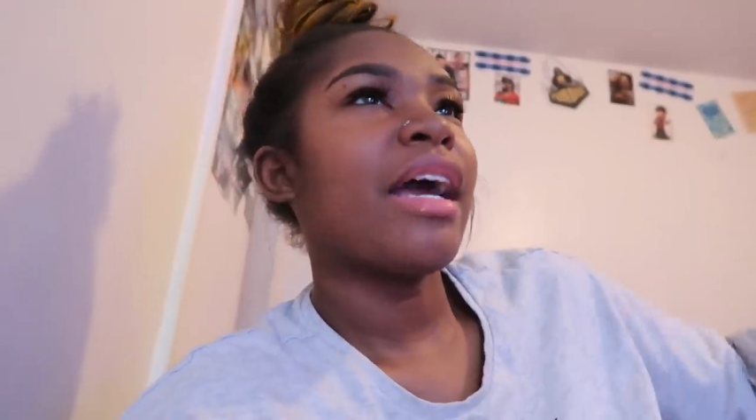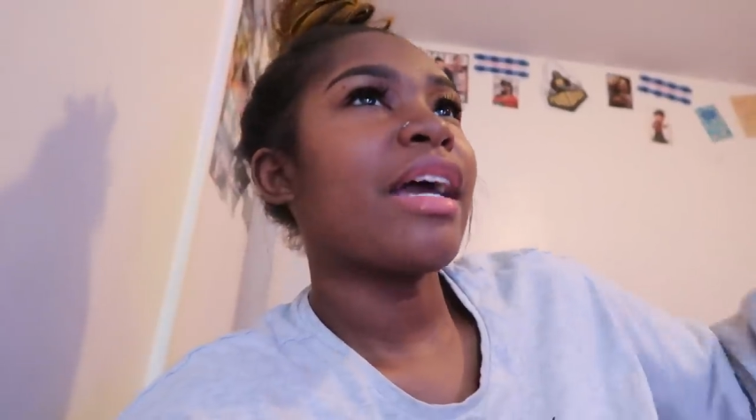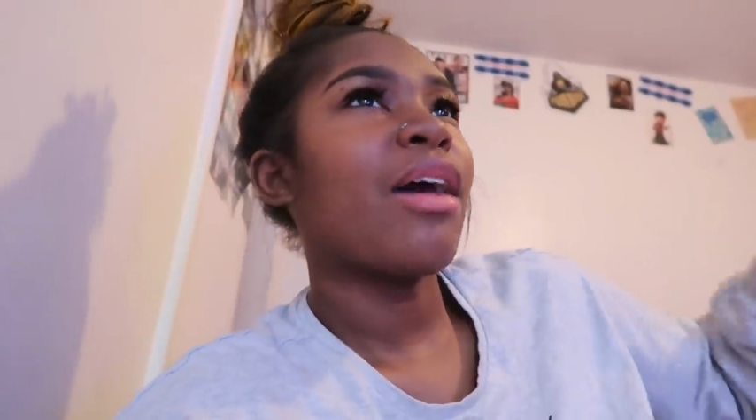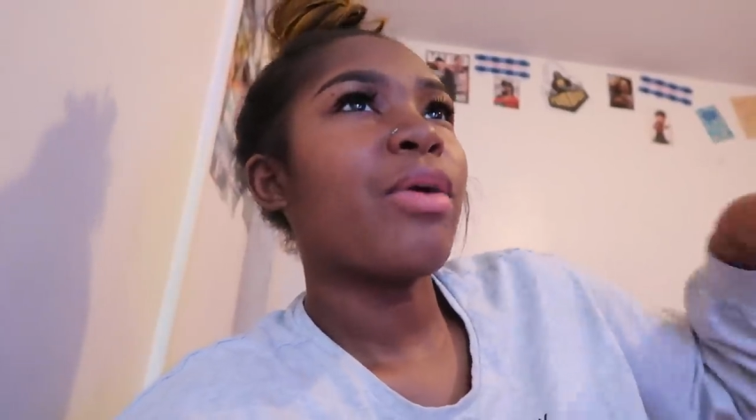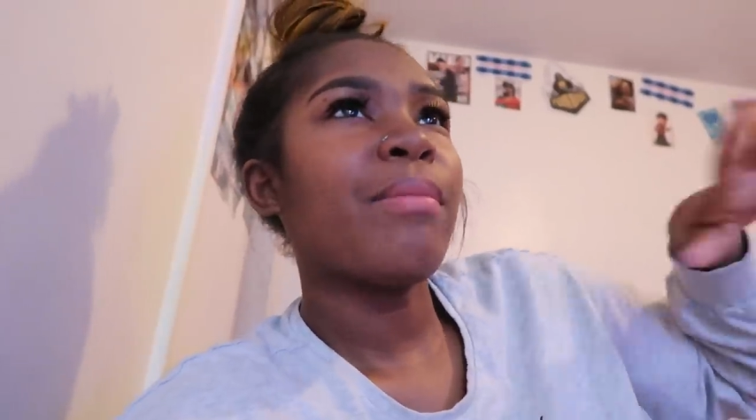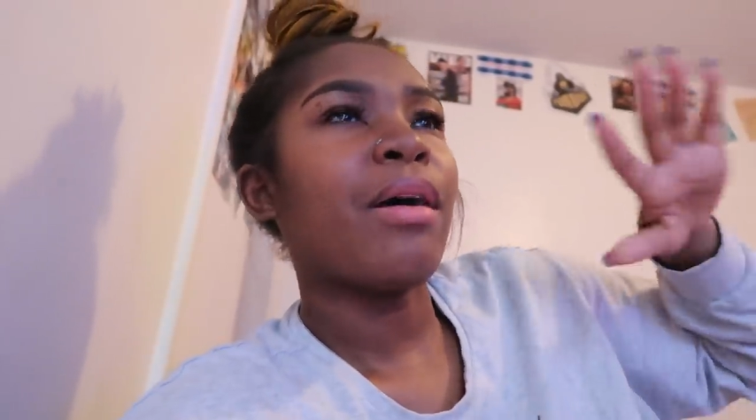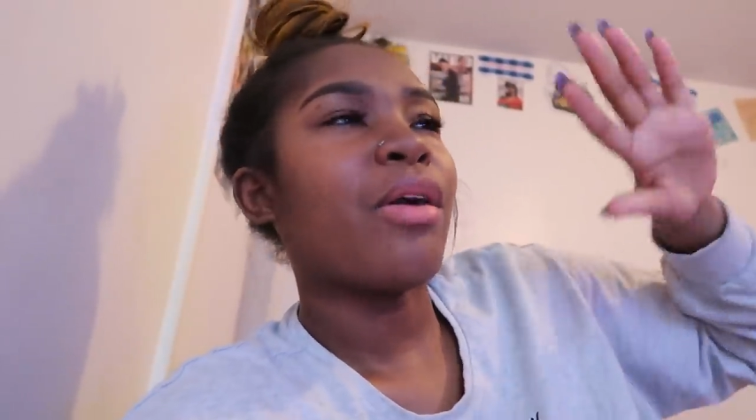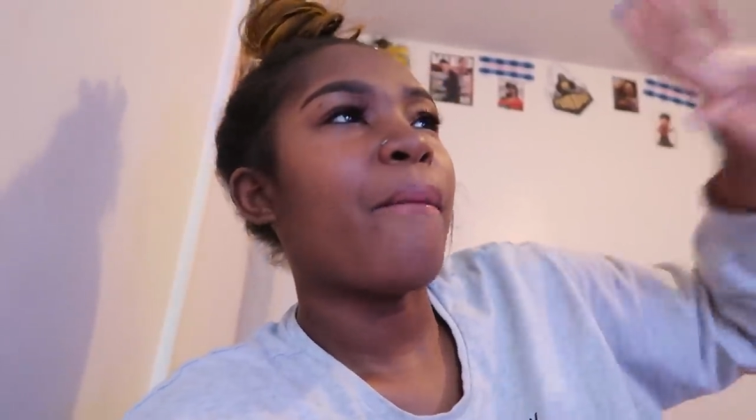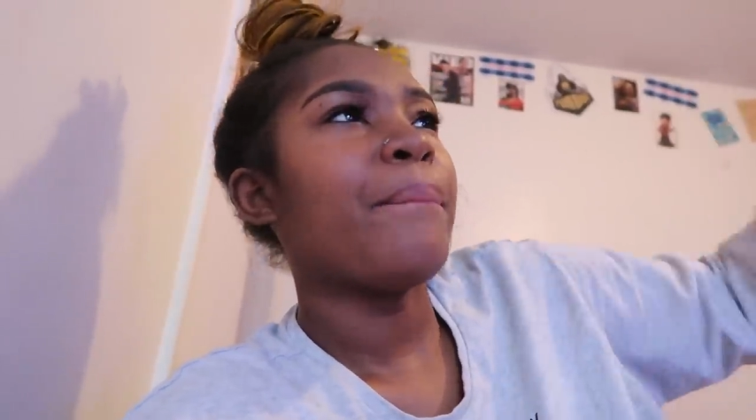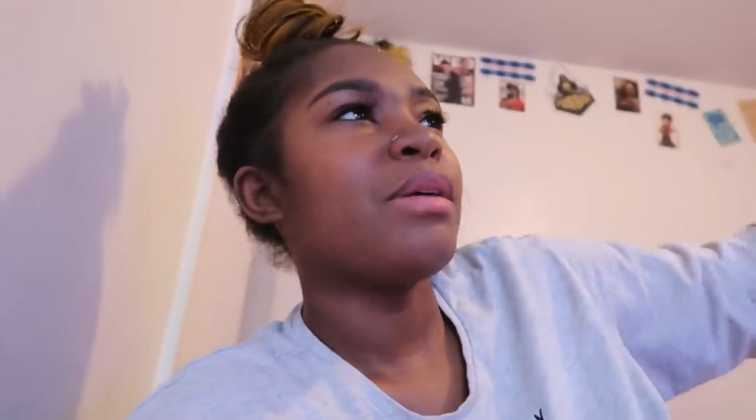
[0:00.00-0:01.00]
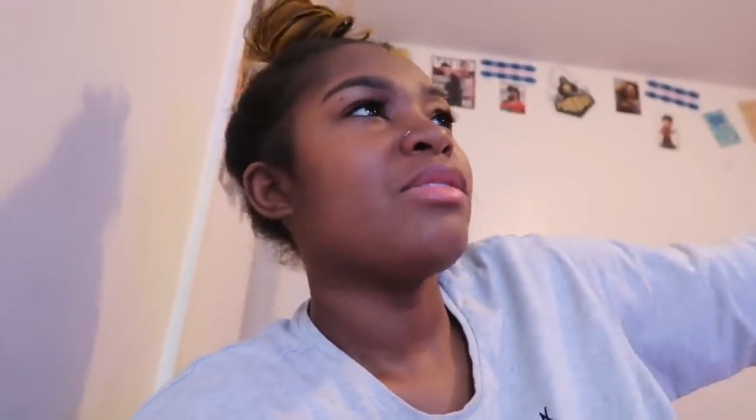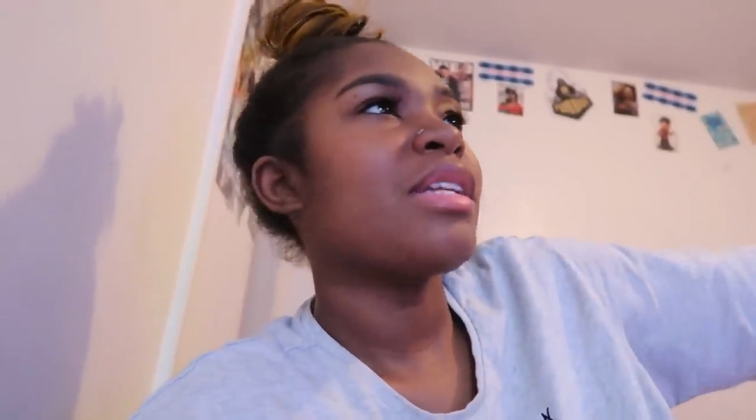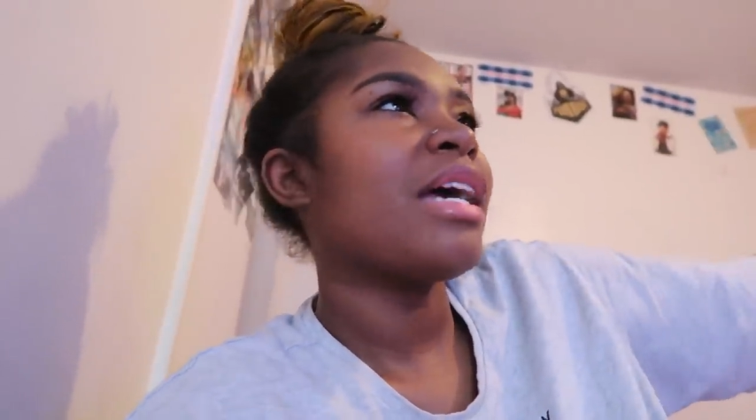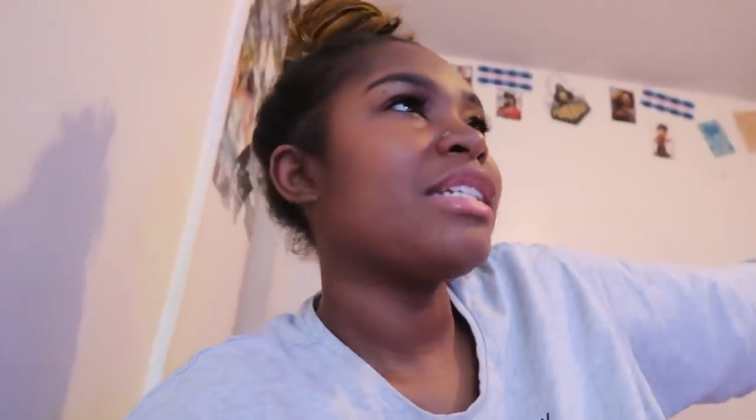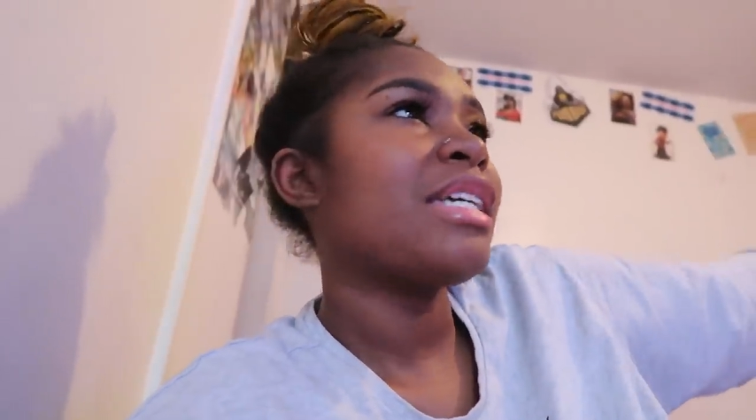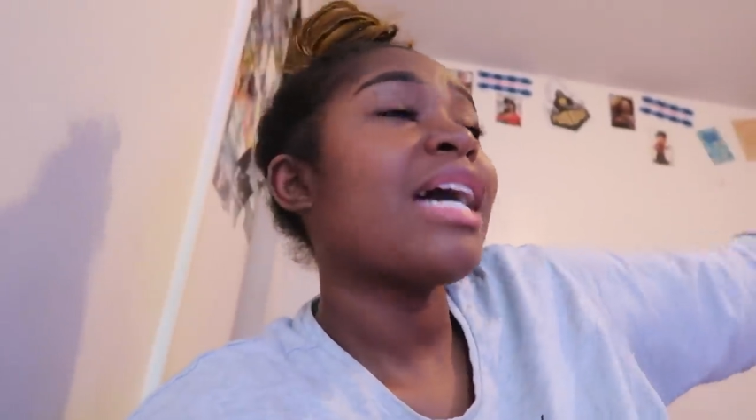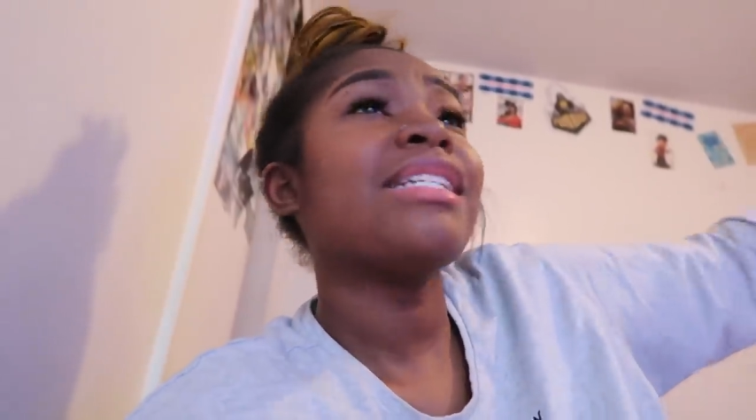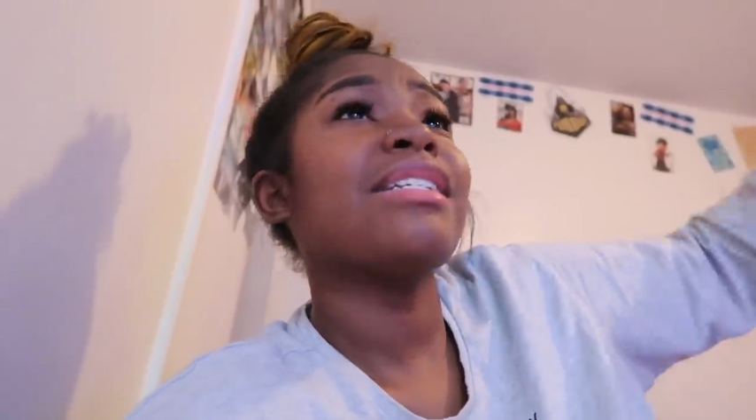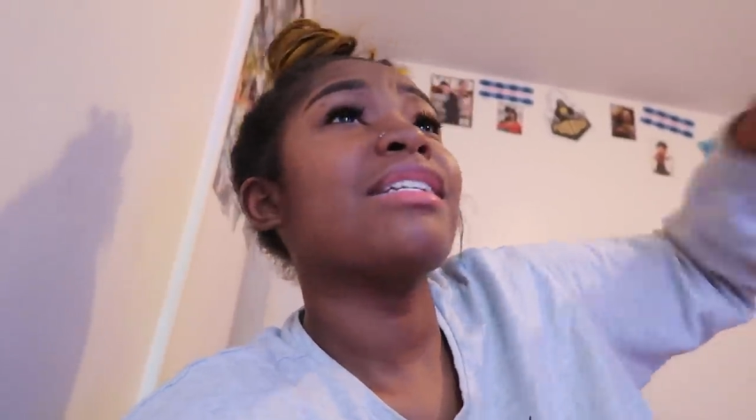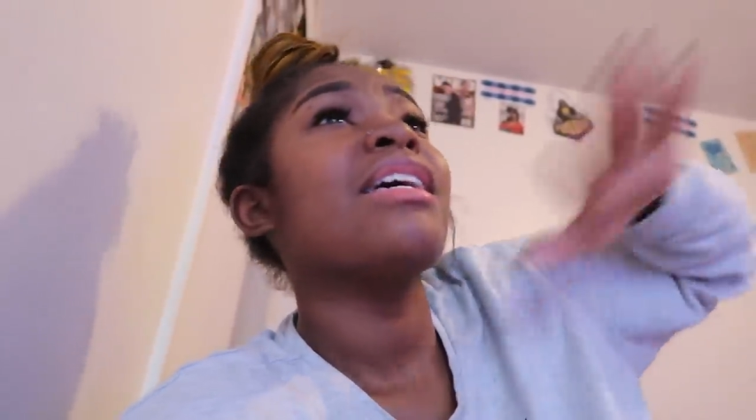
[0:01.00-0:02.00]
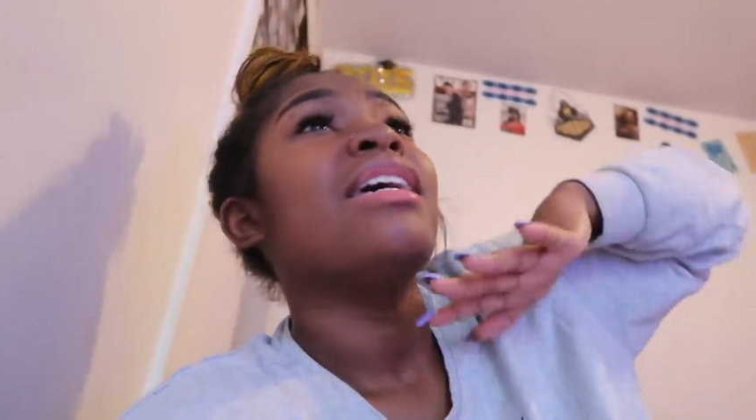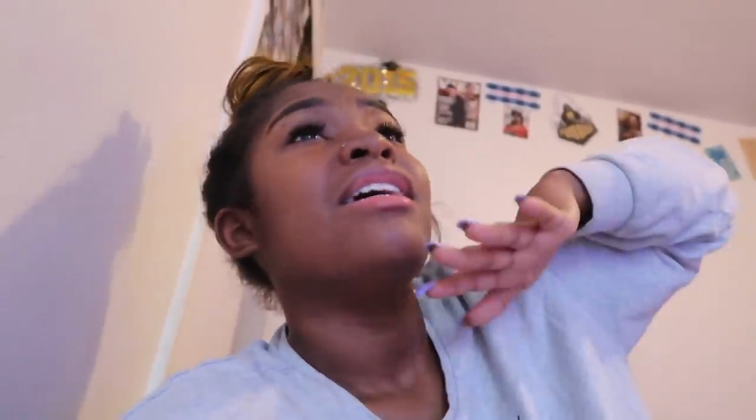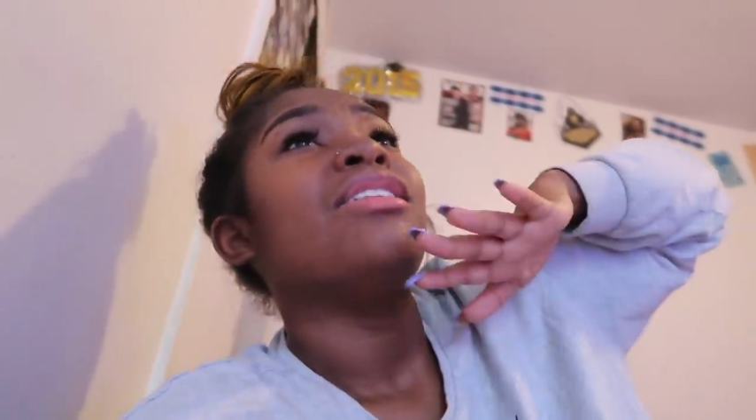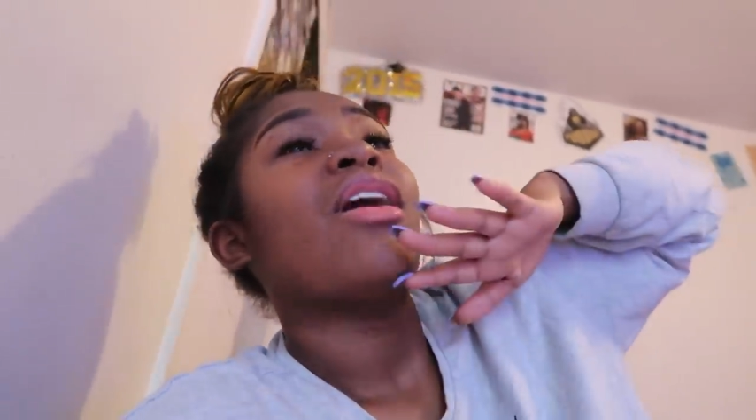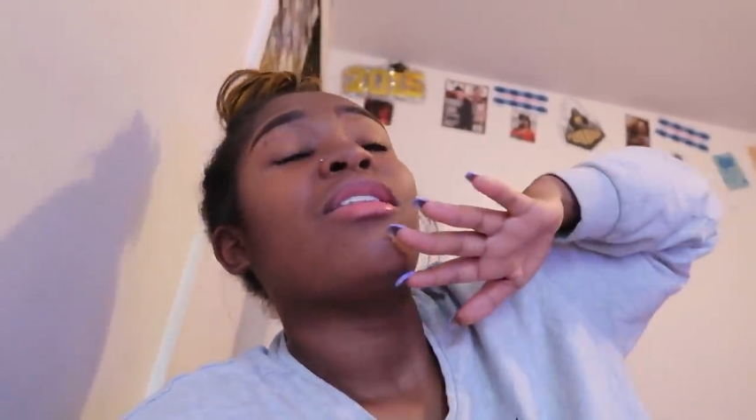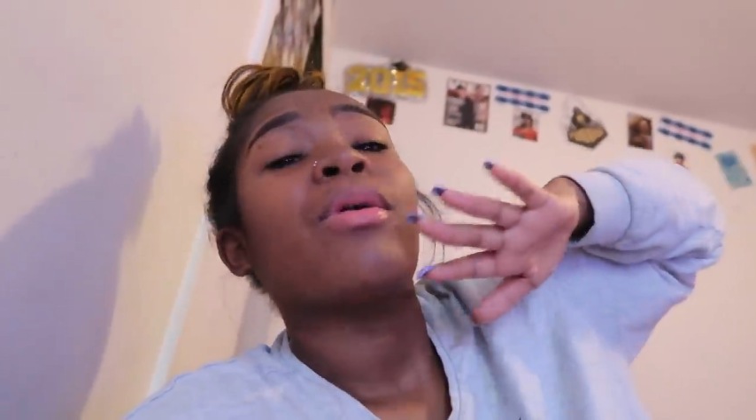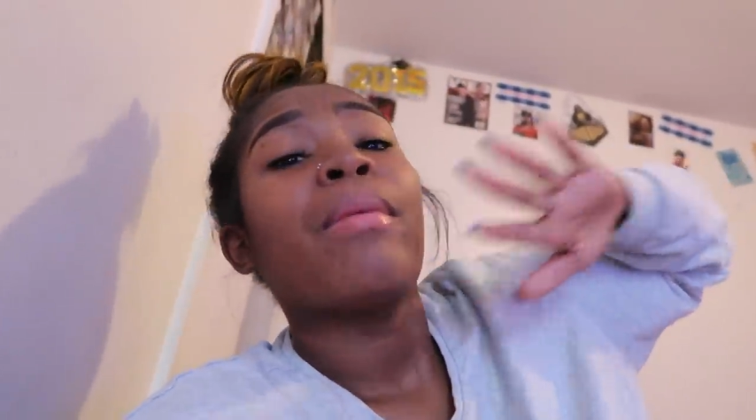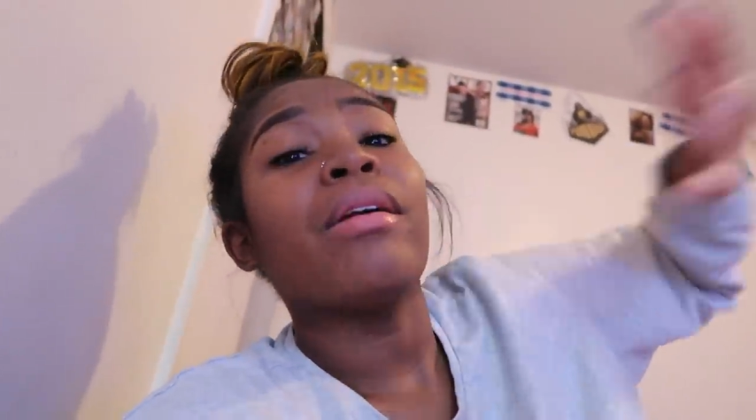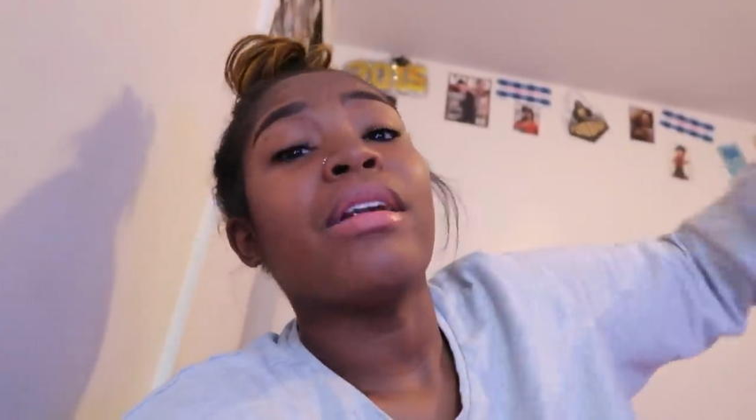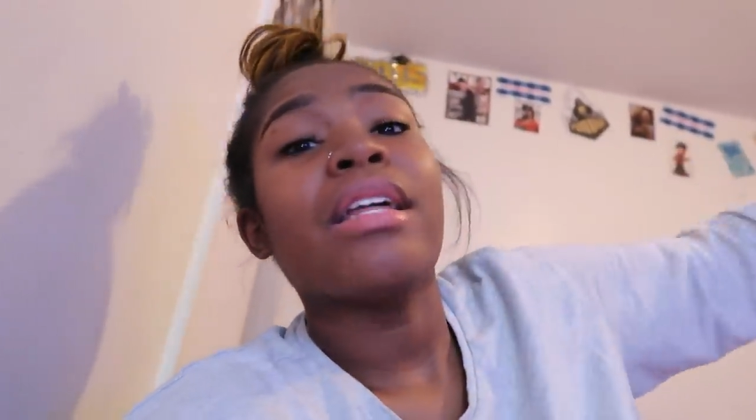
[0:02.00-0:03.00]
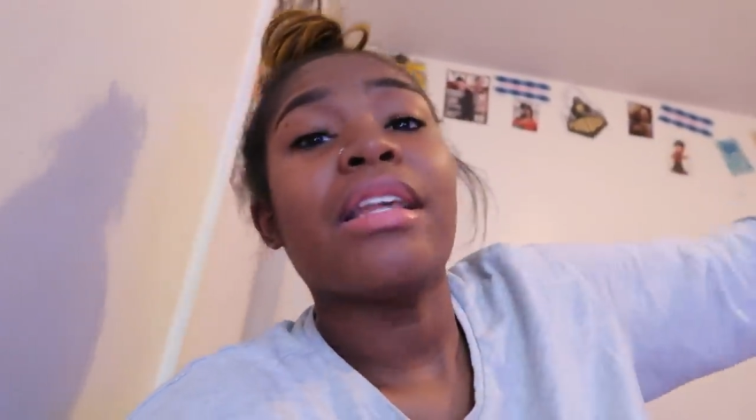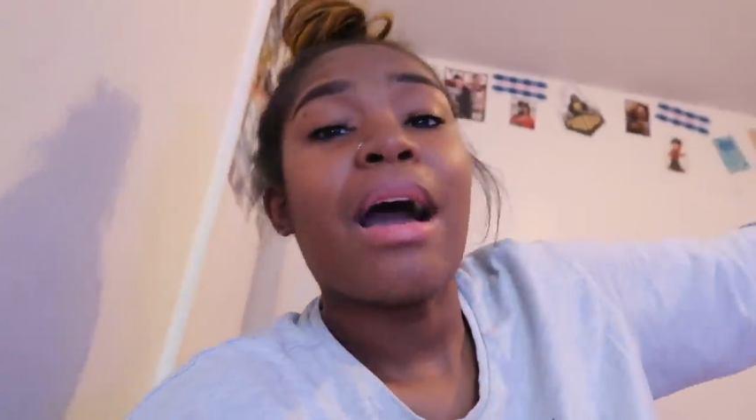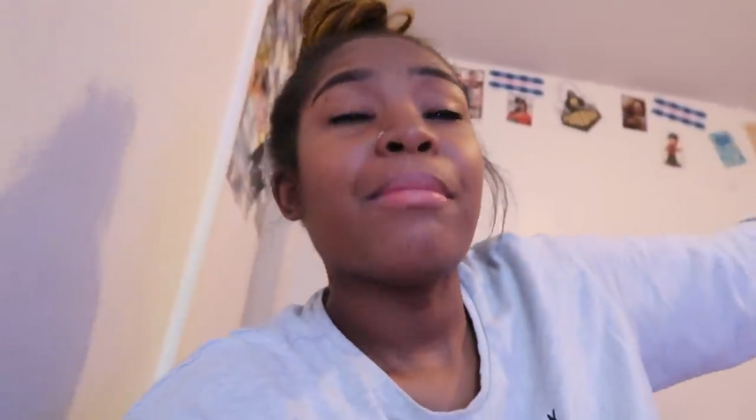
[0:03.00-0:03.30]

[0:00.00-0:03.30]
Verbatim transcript: I ain't gotta worry about no bills. I ain't I just don't have to worry about nothing.